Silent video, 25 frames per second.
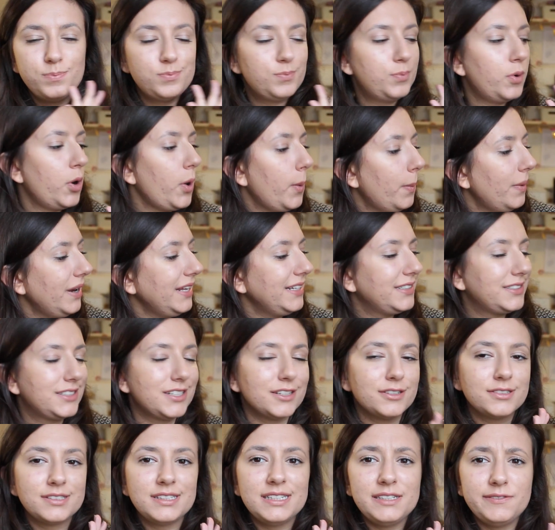probably
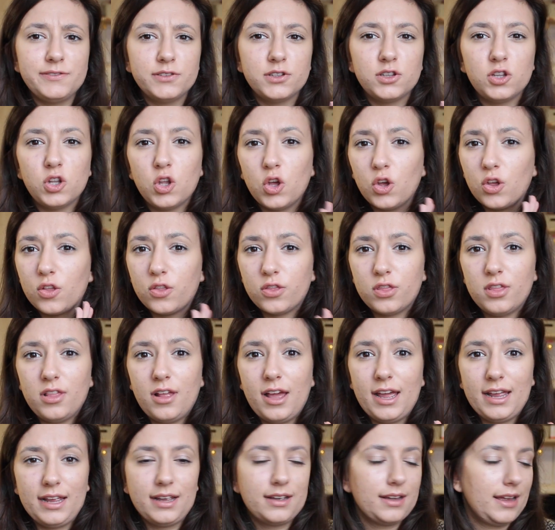doesn't even look
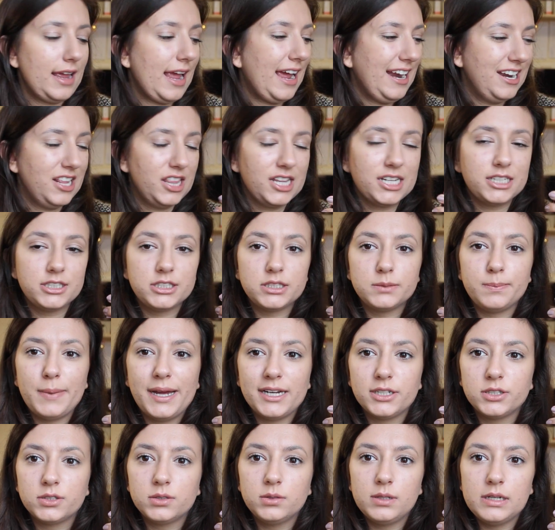like anything
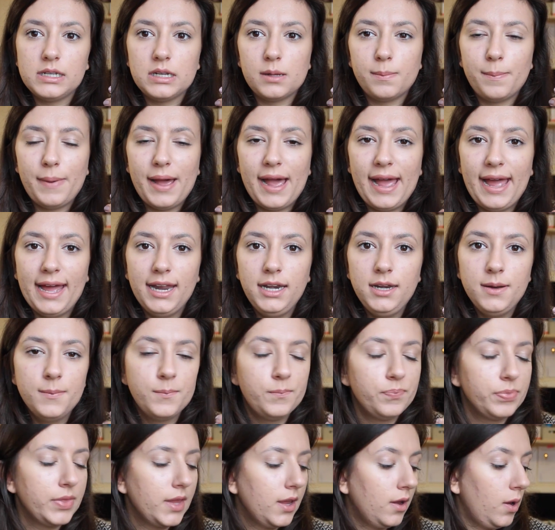special in the pan,
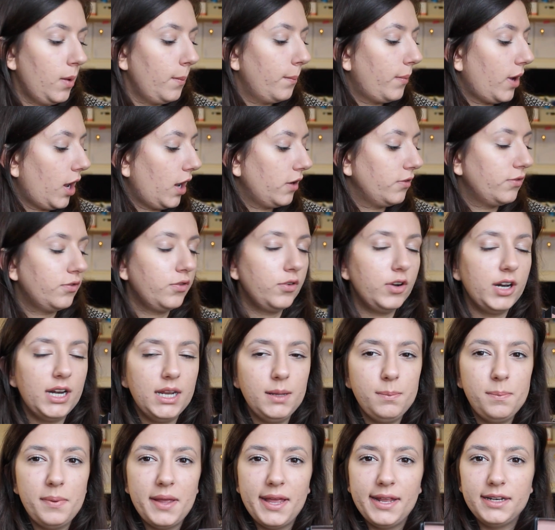but I've
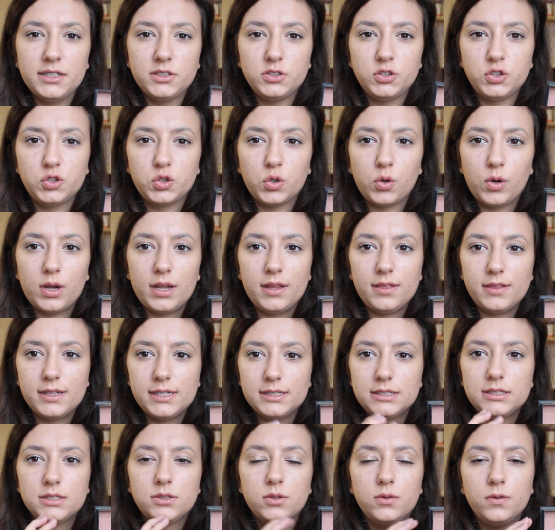really been enjoying
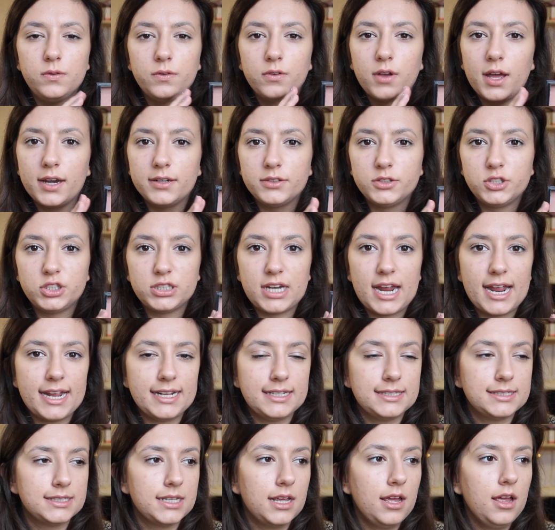these sort of kind of
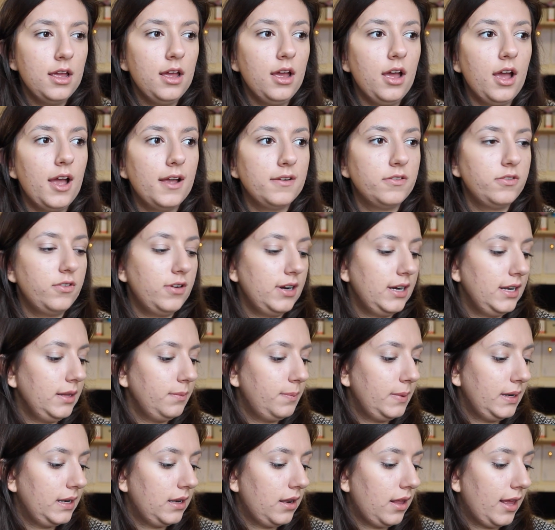shades. I've really
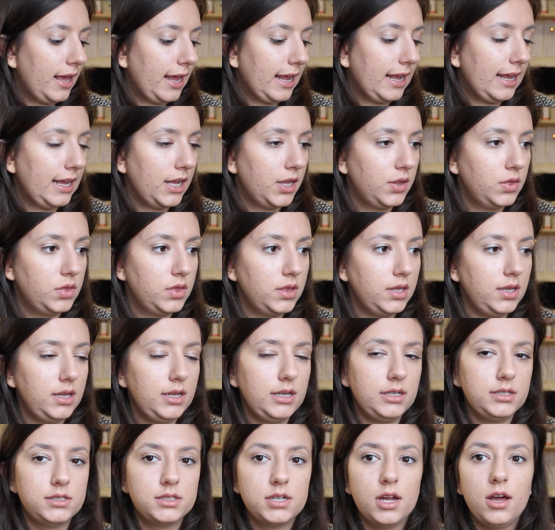been liking
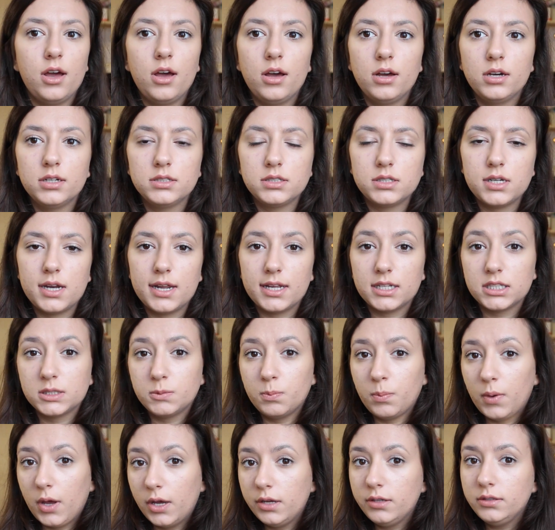the Tarte
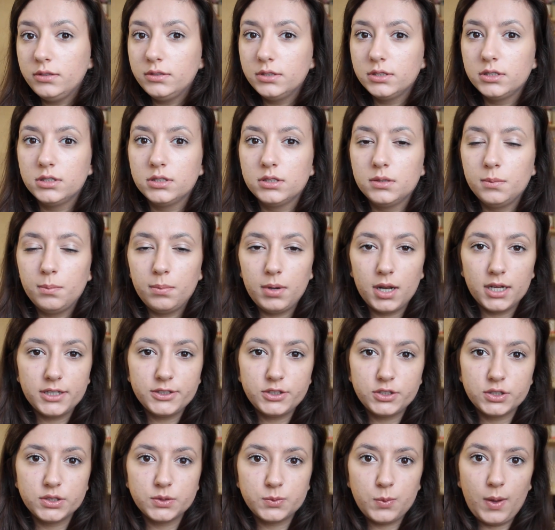Exposed
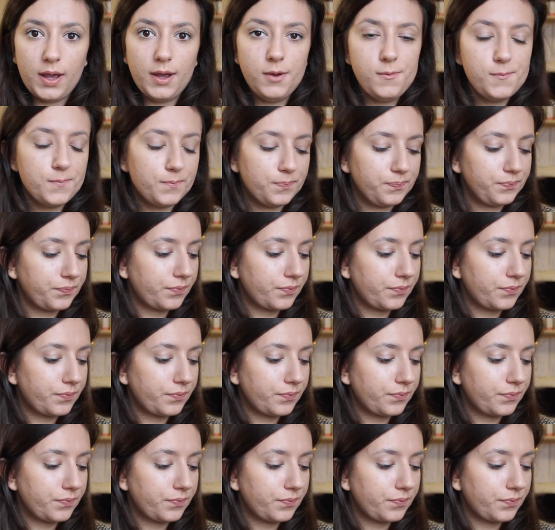blush as well,